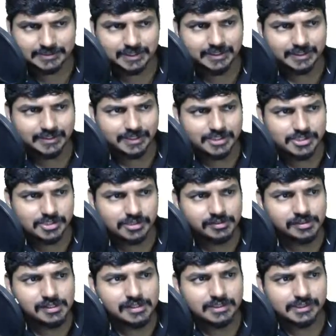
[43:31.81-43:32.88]

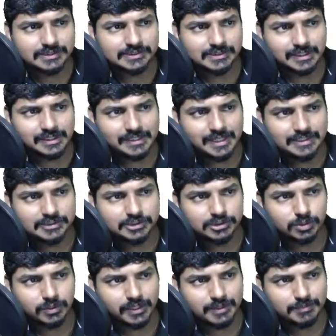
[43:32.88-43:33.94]
integration is e raised
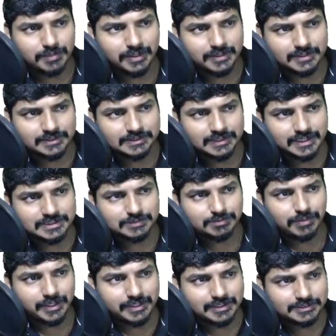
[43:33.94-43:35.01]
to a minus x
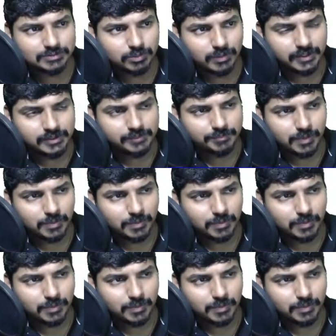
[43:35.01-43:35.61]
minus 1.